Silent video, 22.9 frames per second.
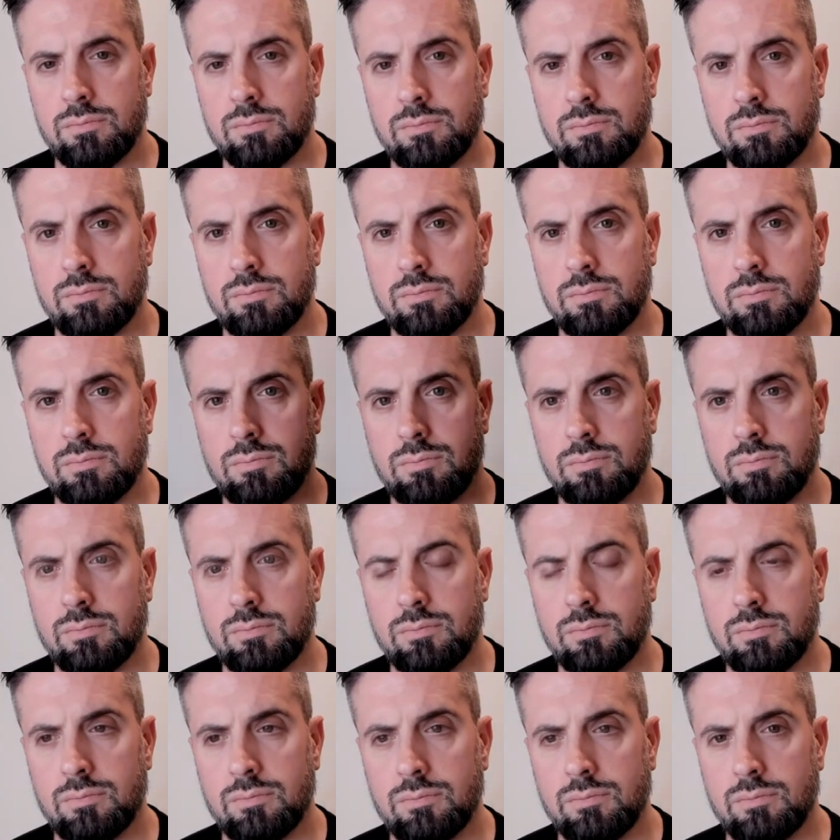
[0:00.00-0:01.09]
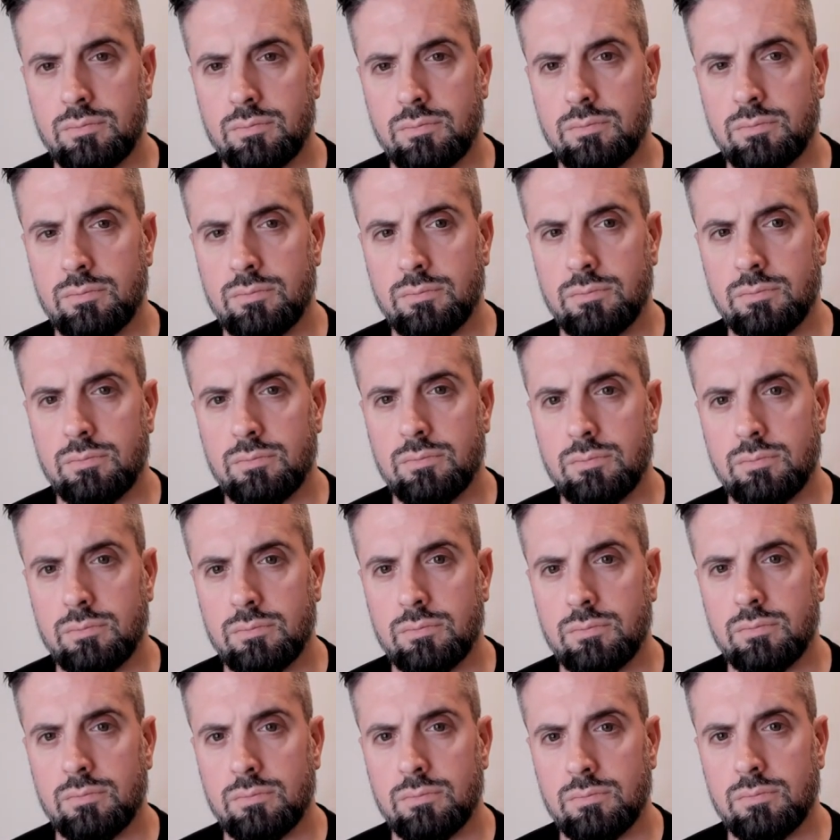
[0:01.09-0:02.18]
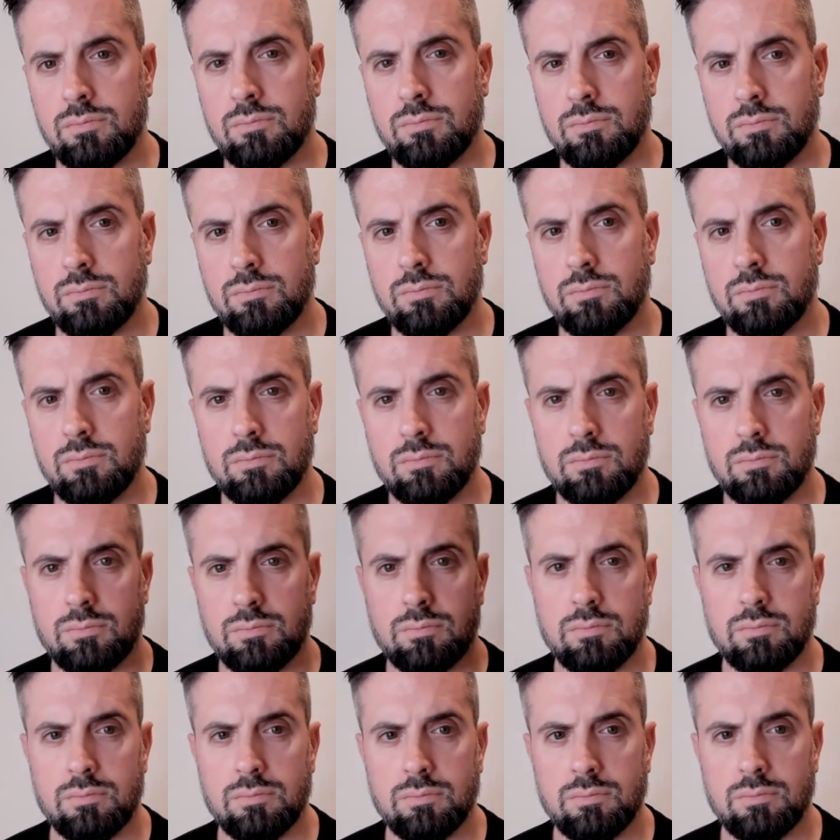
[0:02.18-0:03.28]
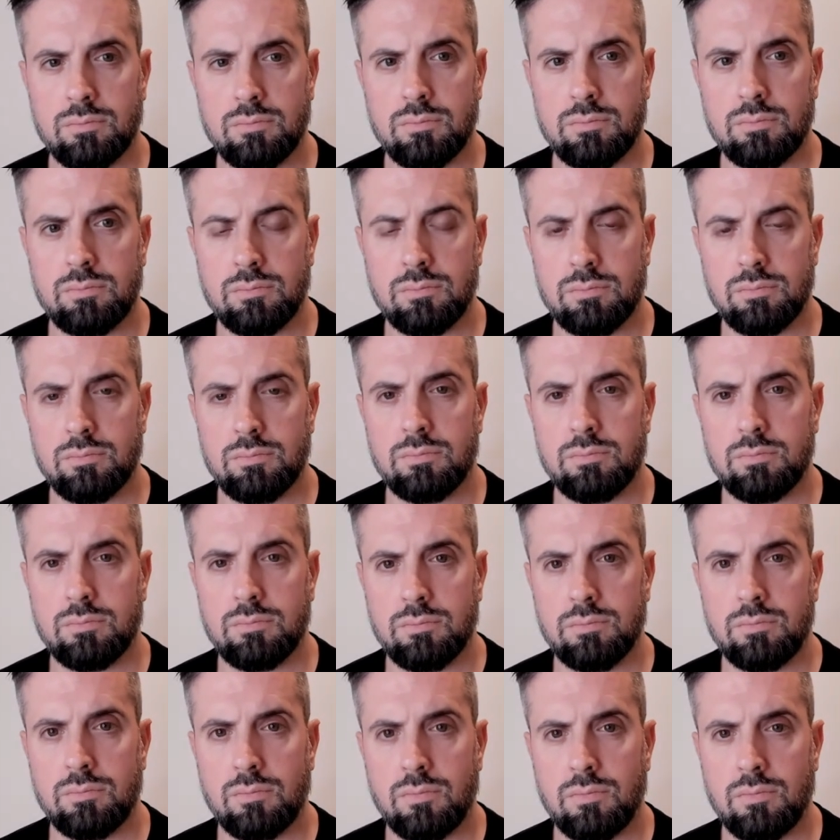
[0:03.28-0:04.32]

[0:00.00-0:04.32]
(silent)